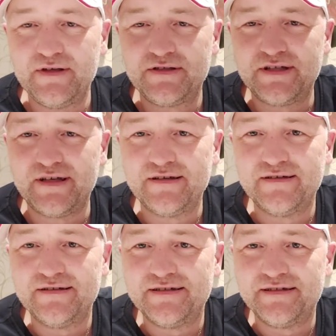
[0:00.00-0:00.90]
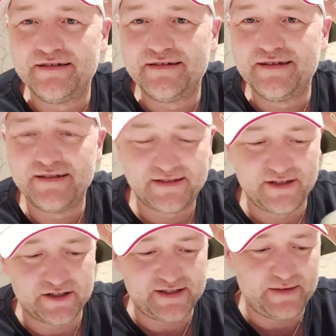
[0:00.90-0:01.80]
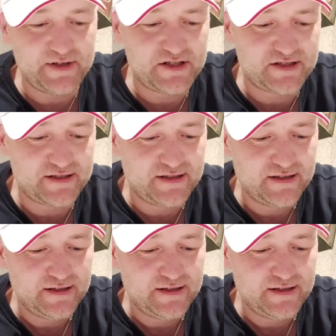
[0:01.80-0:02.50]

See, it's not damaged.